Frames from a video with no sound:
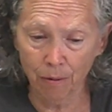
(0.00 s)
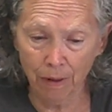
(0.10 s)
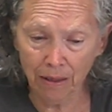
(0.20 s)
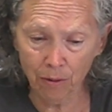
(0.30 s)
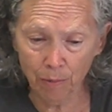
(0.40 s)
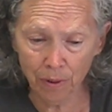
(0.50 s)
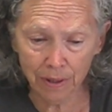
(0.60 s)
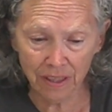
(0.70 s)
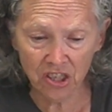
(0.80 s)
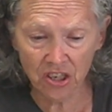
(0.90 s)
regular
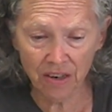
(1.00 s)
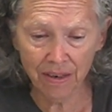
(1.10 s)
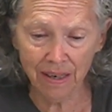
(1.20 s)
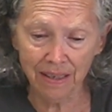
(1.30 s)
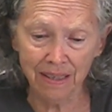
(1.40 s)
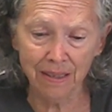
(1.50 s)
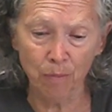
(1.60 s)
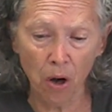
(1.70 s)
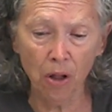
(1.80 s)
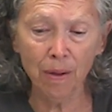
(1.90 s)
book dictionary, a
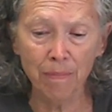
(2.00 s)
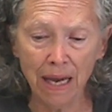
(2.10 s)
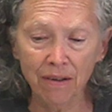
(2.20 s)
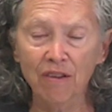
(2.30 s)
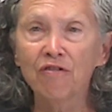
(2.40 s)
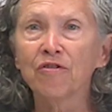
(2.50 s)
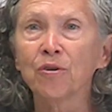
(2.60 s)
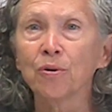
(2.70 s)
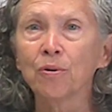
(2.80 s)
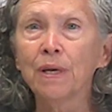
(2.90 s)
small amount of
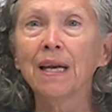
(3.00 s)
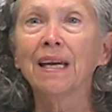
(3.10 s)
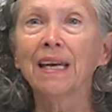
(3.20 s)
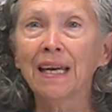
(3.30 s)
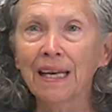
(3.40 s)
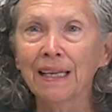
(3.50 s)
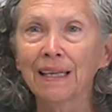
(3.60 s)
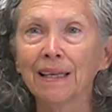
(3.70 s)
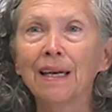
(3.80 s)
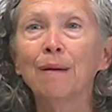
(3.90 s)
food
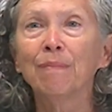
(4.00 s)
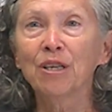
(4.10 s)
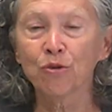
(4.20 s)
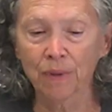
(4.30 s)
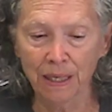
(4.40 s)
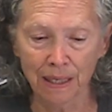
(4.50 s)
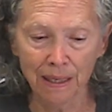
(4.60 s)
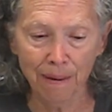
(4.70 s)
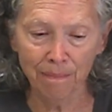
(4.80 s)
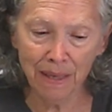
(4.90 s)
eaten
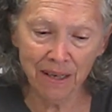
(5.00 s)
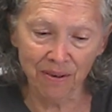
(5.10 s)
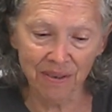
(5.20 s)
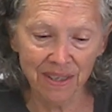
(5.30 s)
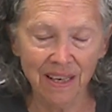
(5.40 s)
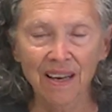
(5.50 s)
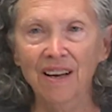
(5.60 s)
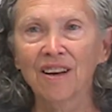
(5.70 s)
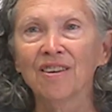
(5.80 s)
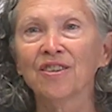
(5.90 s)
between meals.
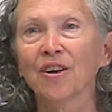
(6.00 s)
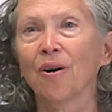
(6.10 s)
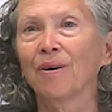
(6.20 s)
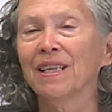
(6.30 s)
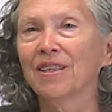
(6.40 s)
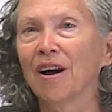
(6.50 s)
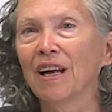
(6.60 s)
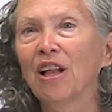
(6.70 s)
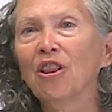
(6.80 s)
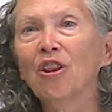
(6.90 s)
So it's
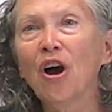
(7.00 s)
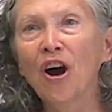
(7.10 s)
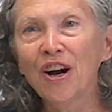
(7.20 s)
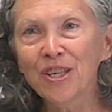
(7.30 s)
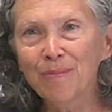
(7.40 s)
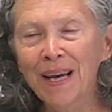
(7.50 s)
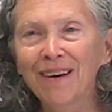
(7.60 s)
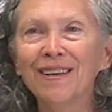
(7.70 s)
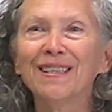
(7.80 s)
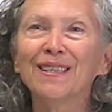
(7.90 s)
not a large
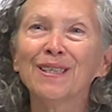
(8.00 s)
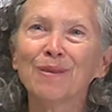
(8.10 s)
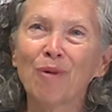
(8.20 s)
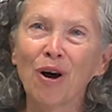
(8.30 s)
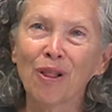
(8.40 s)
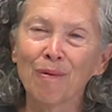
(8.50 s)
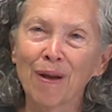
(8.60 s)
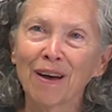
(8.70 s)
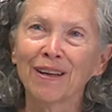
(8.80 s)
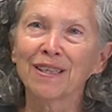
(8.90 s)
amount, it's a small
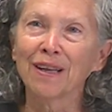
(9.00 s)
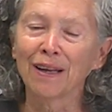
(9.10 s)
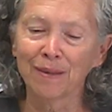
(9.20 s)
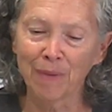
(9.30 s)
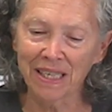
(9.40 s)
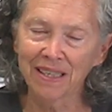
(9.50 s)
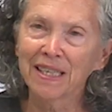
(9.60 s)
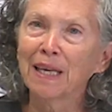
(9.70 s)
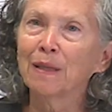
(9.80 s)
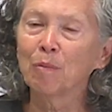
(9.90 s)
amount. It's not meant to
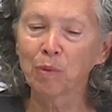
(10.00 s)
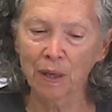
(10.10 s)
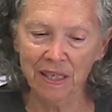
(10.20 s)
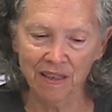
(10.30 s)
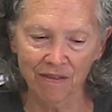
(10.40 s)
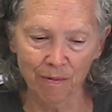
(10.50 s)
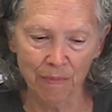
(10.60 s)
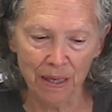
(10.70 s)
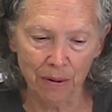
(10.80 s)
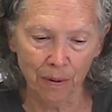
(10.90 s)
take the place of a
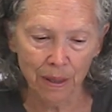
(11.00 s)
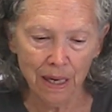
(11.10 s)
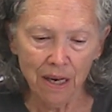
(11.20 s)
meal.